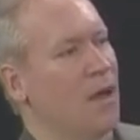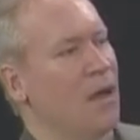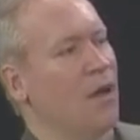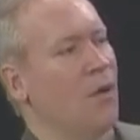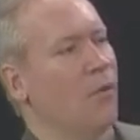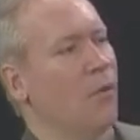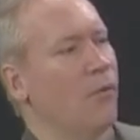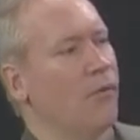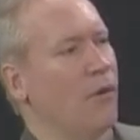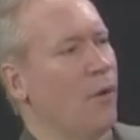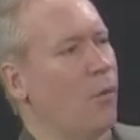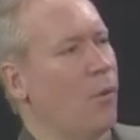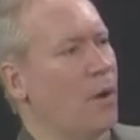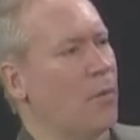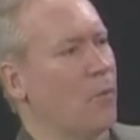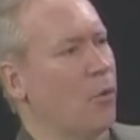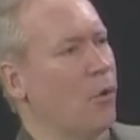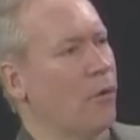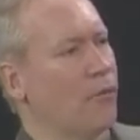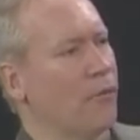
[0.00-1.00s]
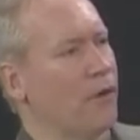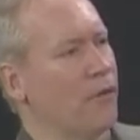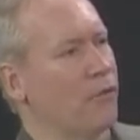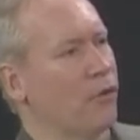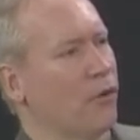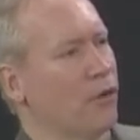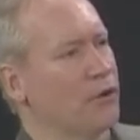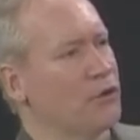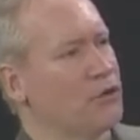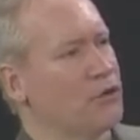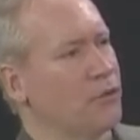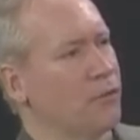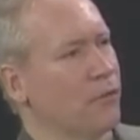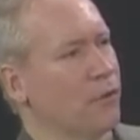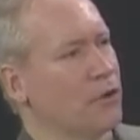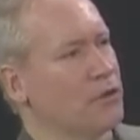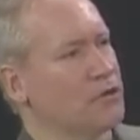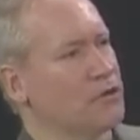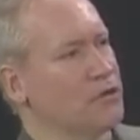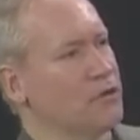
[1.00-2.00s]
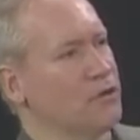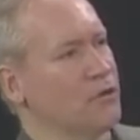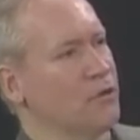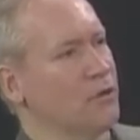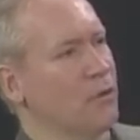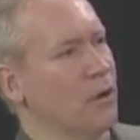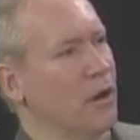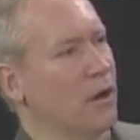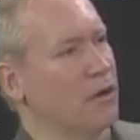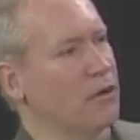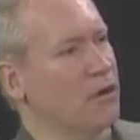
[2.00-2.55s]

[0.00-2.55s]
Well, Phil, one more federal issue for us to